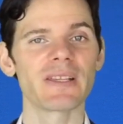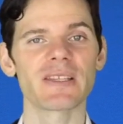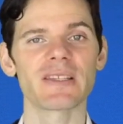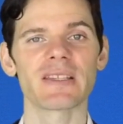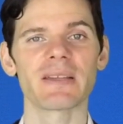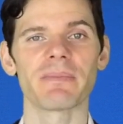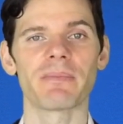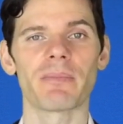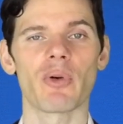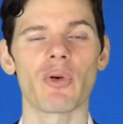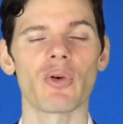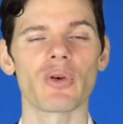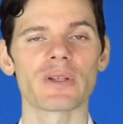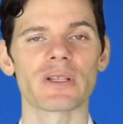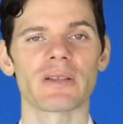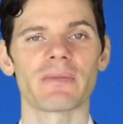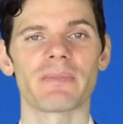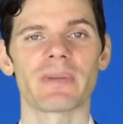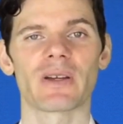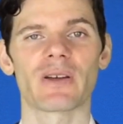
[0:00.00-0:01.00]
this is
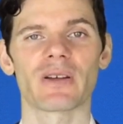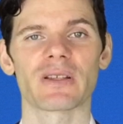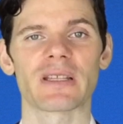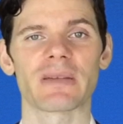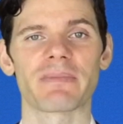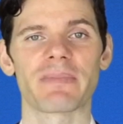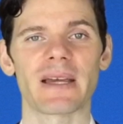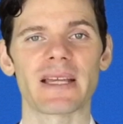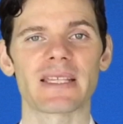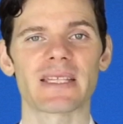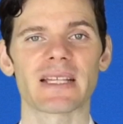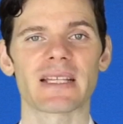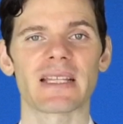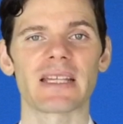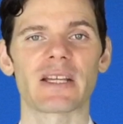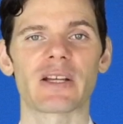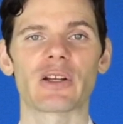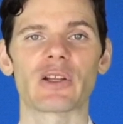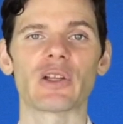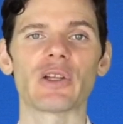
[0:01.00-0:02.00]
important because it
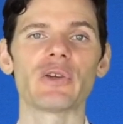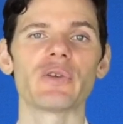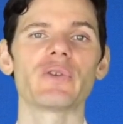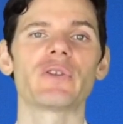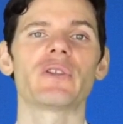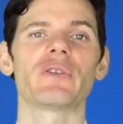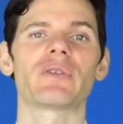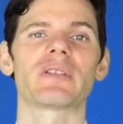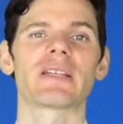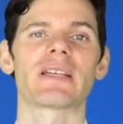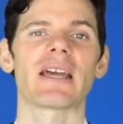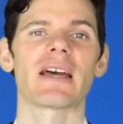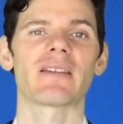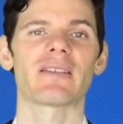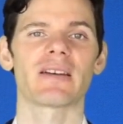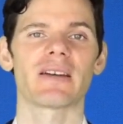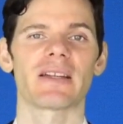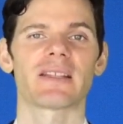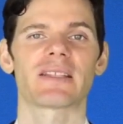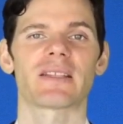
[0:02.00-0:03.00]
basically glues you
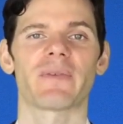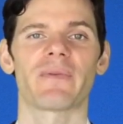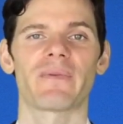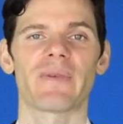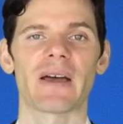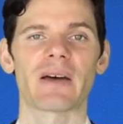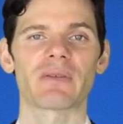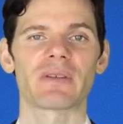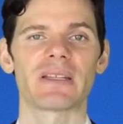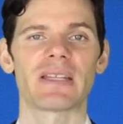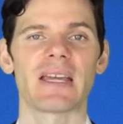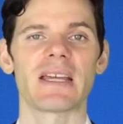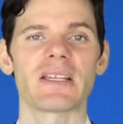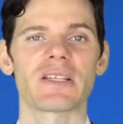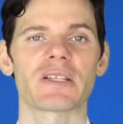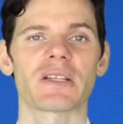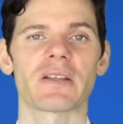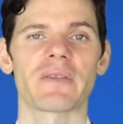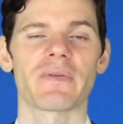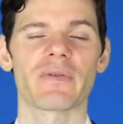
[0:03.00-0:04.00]
together. It's the
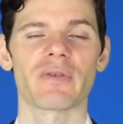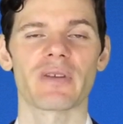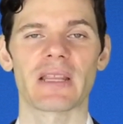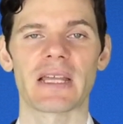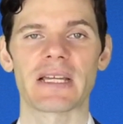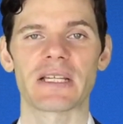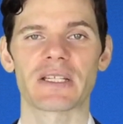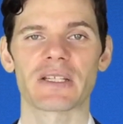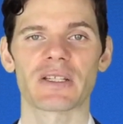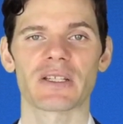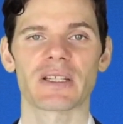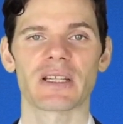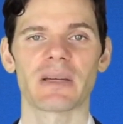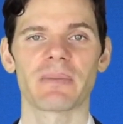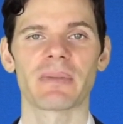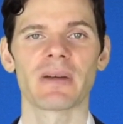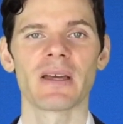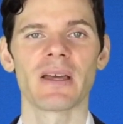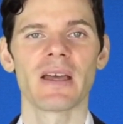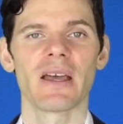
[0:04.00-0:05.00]
foundation of a
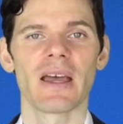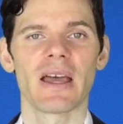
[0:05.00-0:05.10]
relationship.